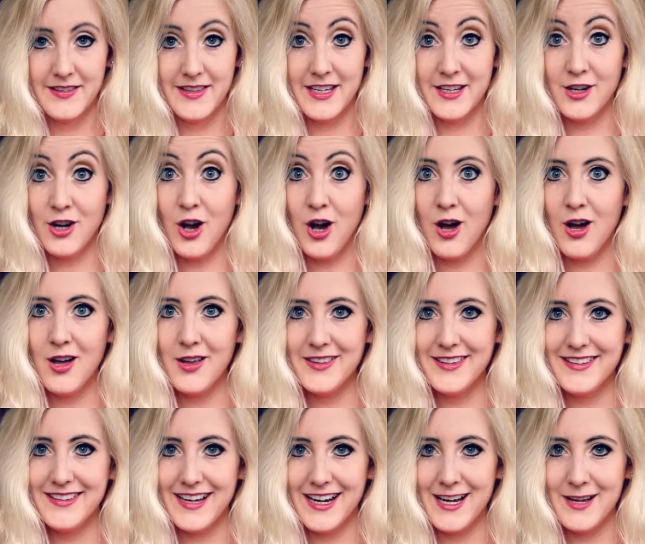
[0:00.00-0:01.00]
than all
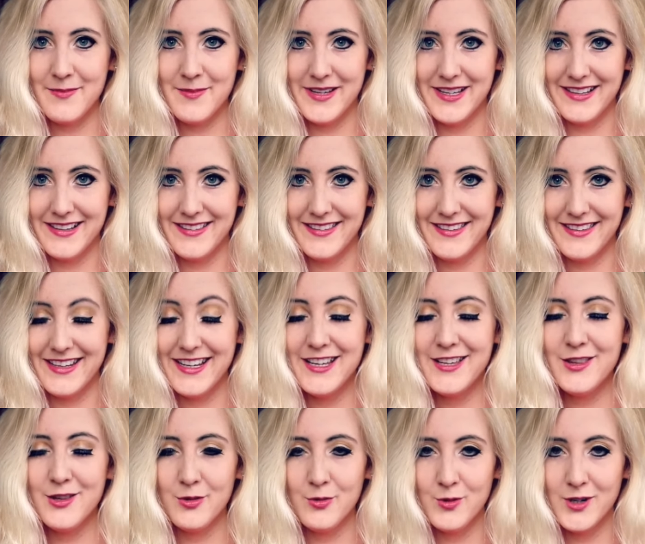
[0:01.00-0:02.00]
the diamonds
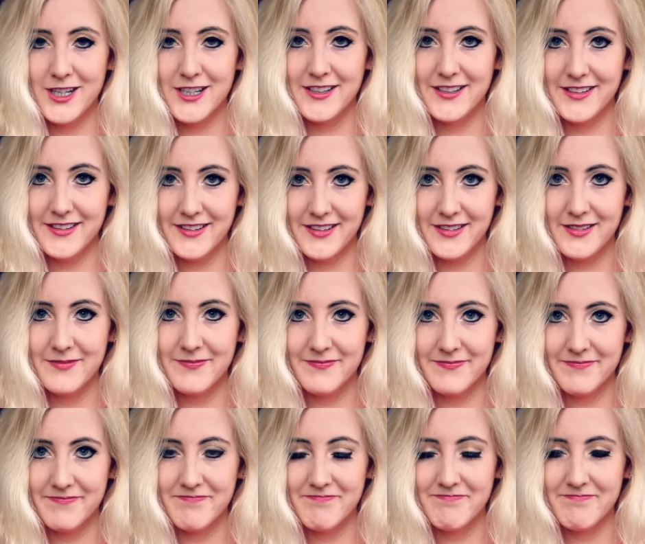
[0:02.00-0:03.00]
in the world.
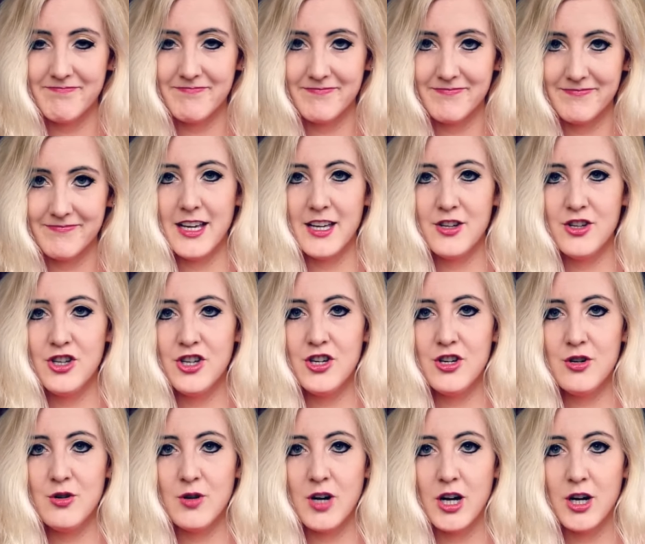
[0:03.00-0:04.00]
And
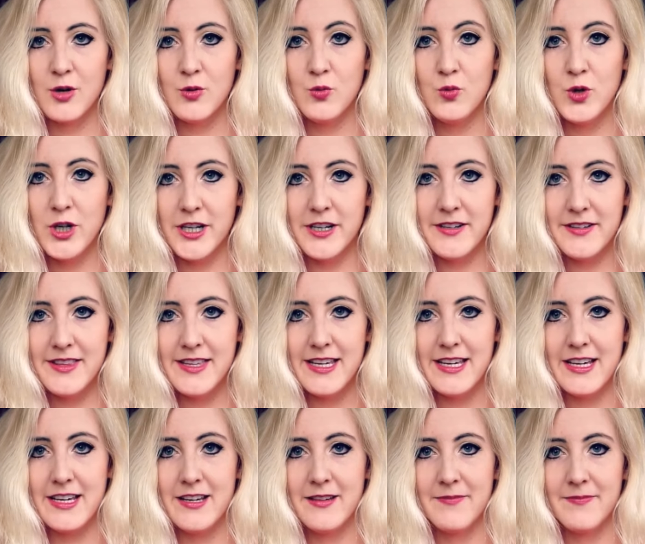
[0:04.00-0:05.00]
you are
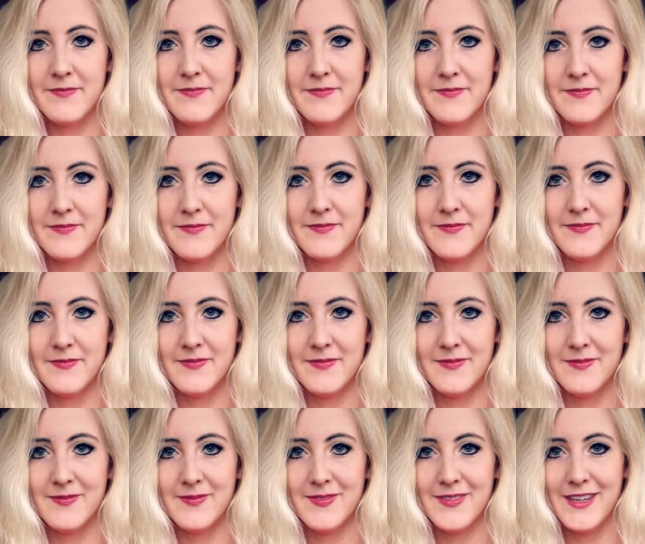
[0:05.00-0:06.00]
worthy
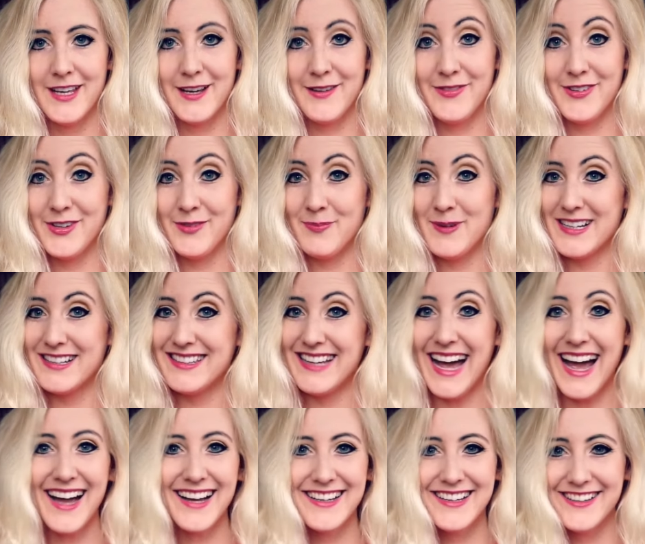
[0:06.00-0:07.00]
of a
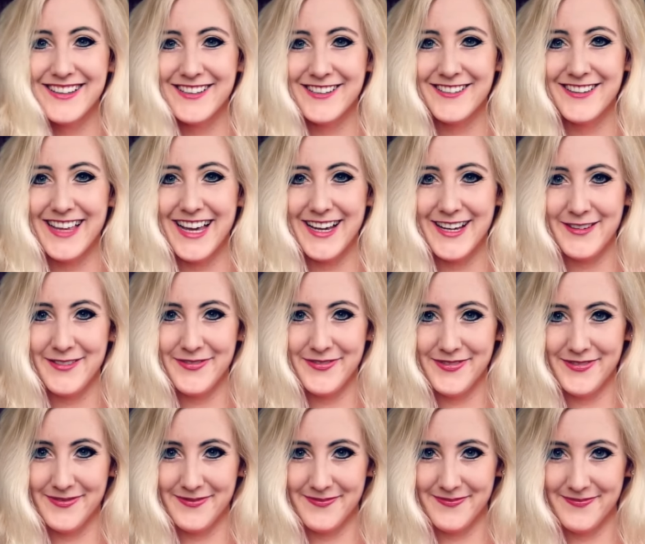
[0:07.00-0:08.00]
spectacular life.
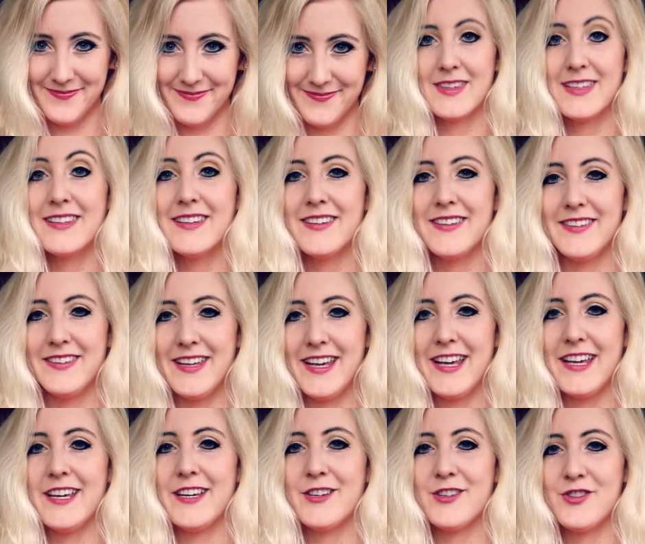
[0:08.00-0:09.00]

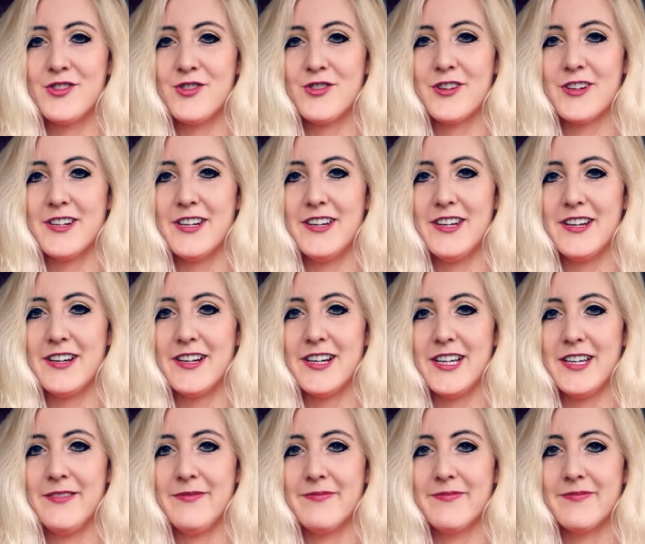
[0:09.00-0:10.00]
Stay
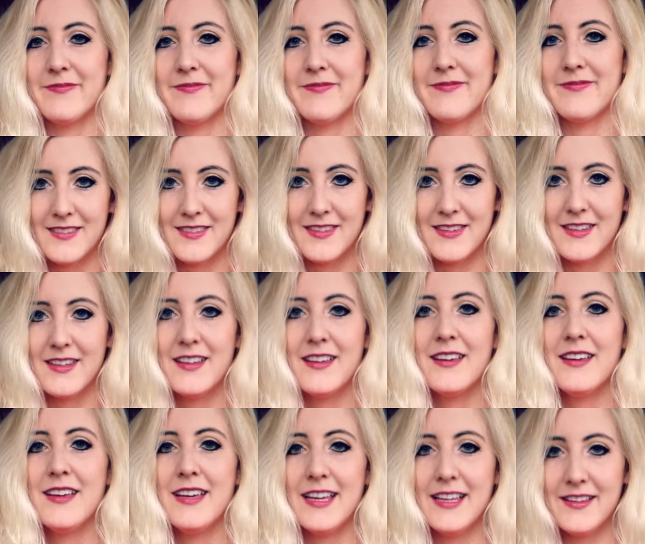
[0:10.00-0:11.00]
extraordinary
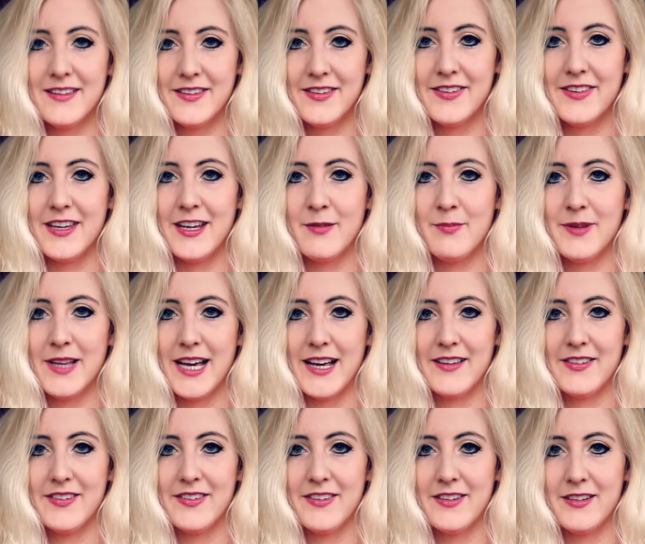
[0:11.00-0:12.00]
and stay
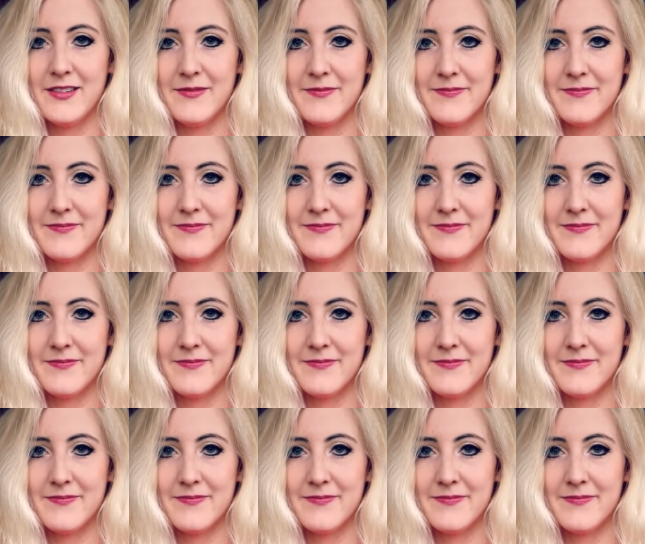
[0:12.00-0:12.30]
blessed.